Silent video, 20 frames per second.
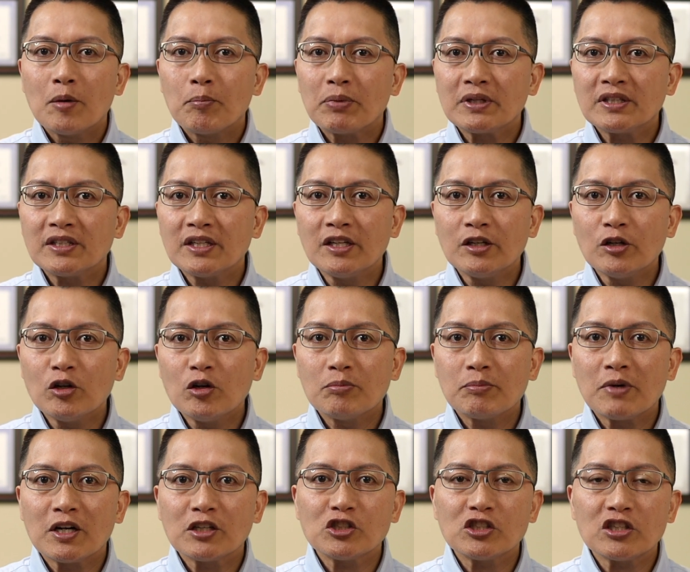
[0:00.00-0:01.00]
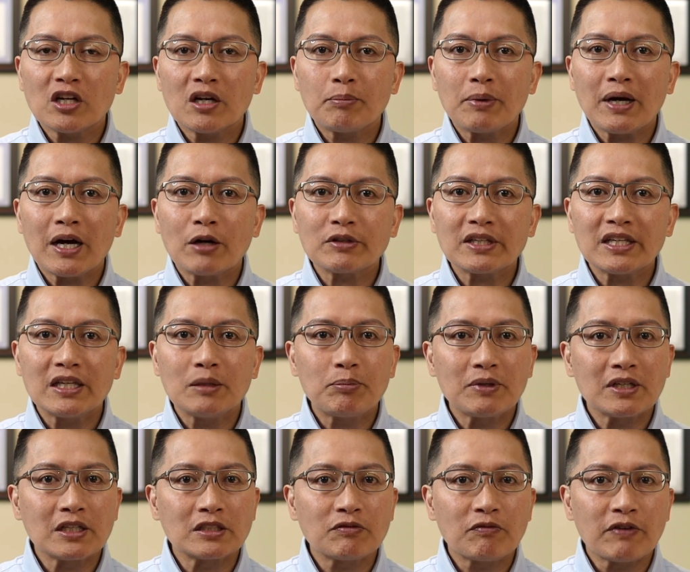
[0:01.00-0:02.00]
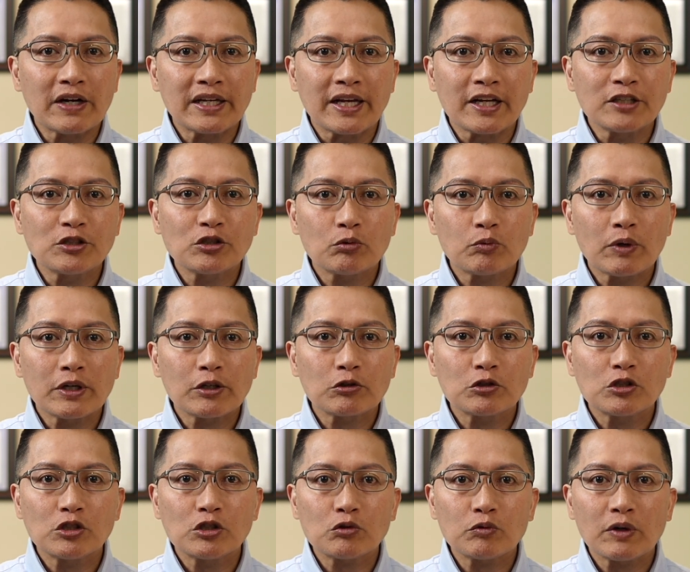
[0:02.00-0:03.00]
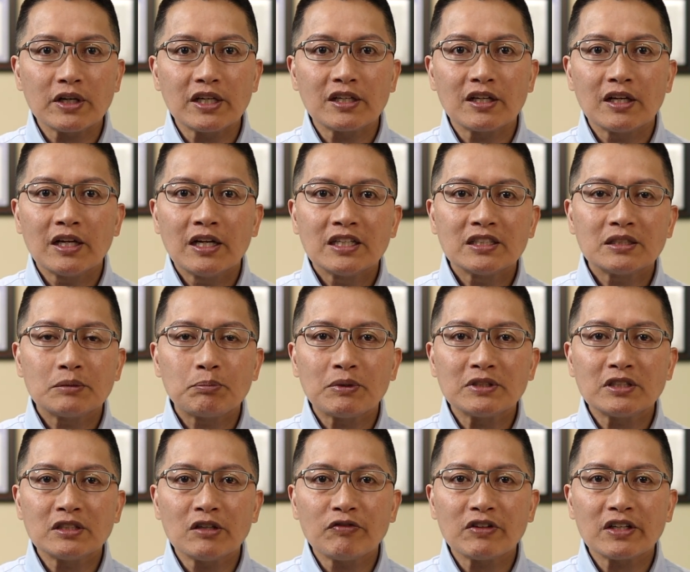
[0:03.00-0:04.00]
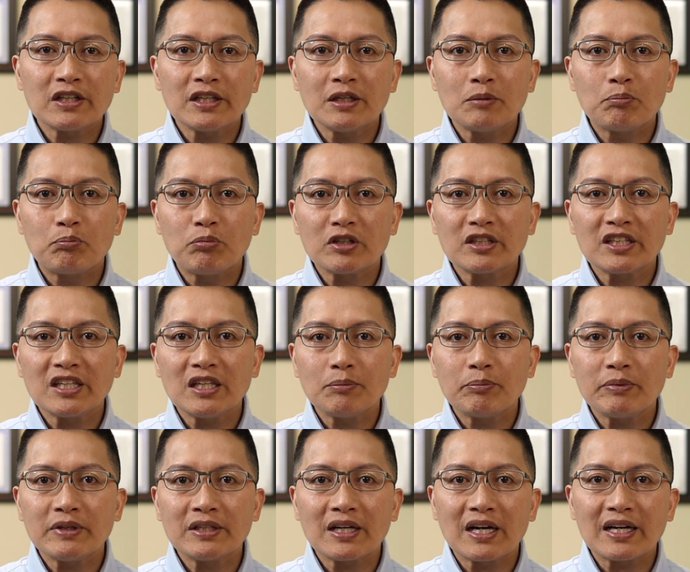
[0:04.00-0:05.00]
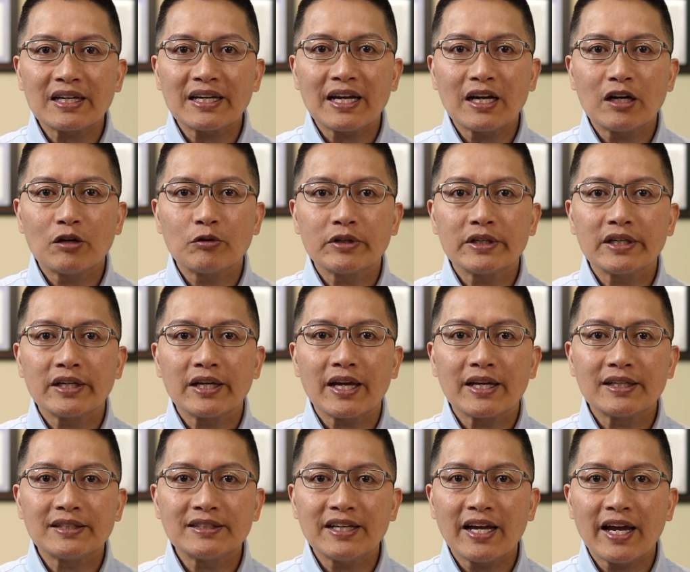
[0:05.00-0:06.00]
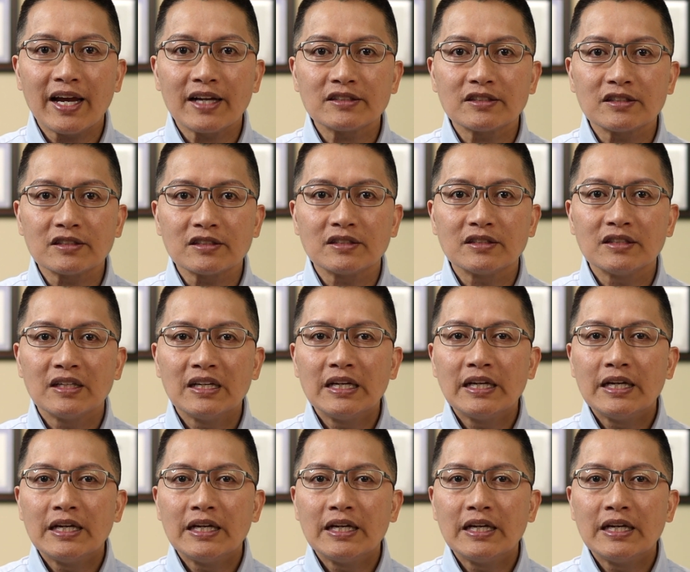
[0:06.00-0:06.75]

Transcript: but didn't know much about keeping his financial records straight, specifically bookkeeping, accounting, and taxes.